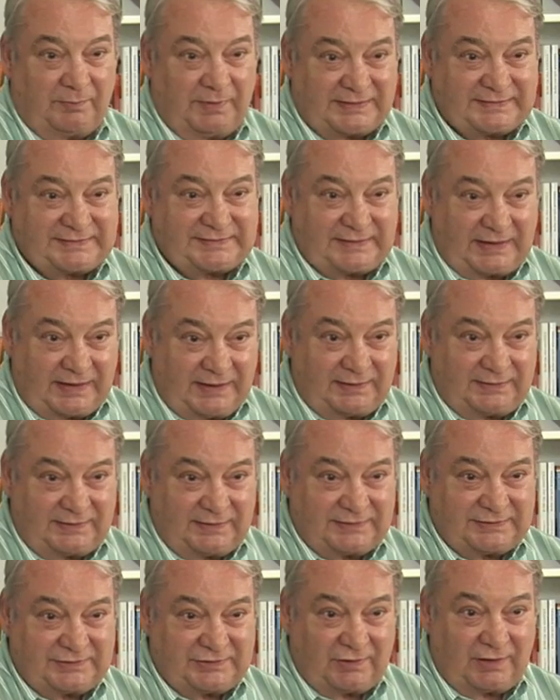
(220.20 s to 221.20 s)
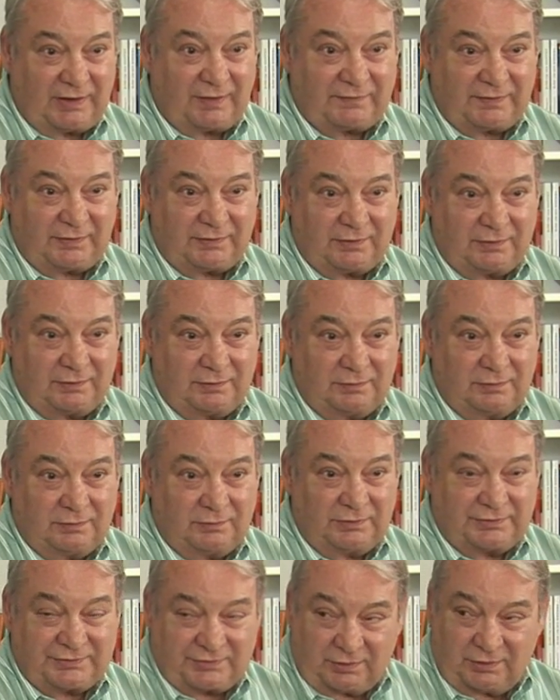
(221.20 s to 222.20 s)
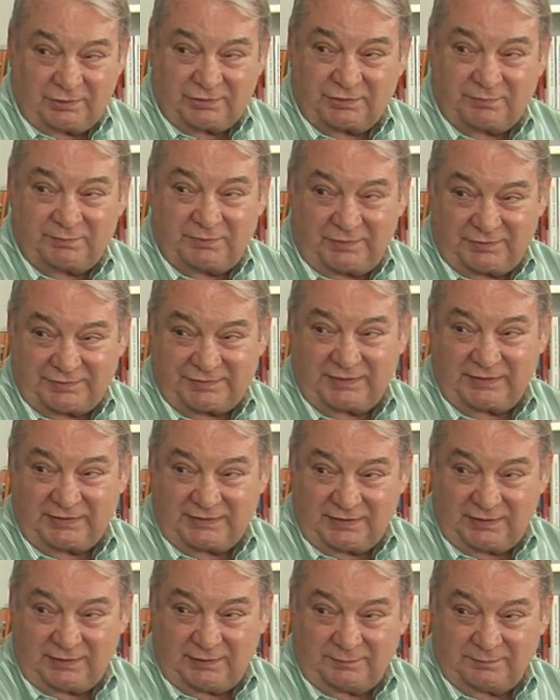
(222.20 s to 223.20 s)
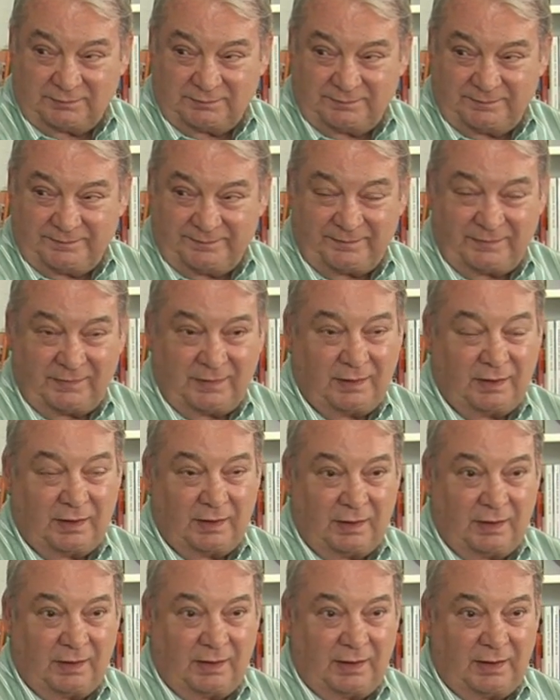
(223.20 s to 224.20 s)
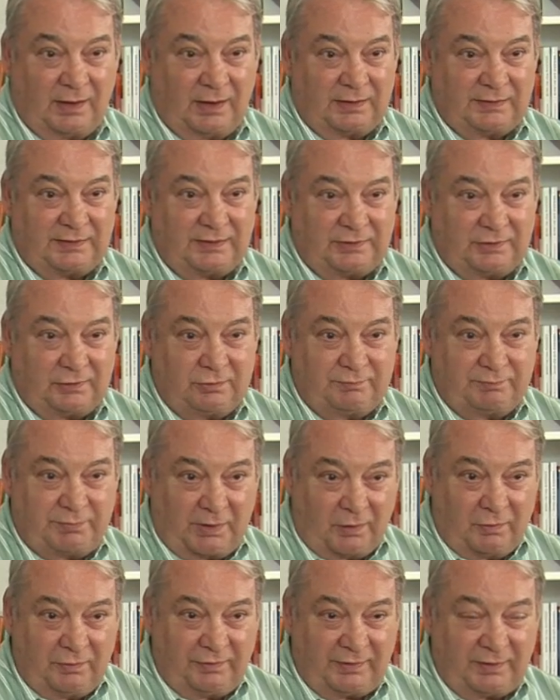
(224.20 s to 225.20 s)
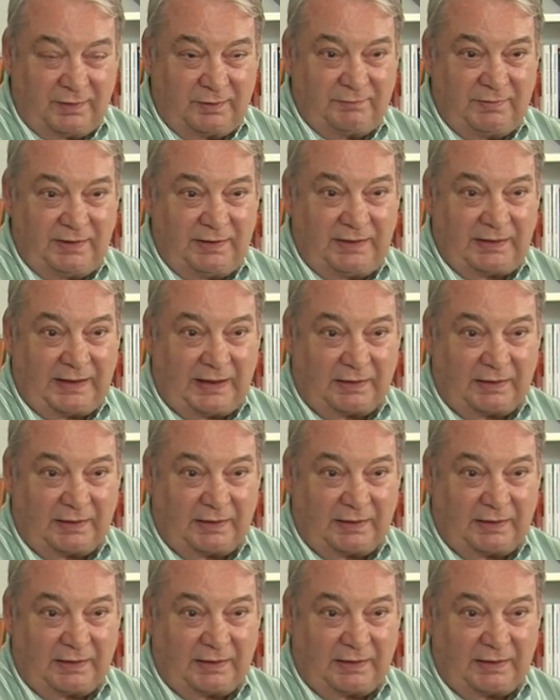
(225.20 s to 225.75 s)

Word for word: best scientist, you have to do research most of the time. To do both and be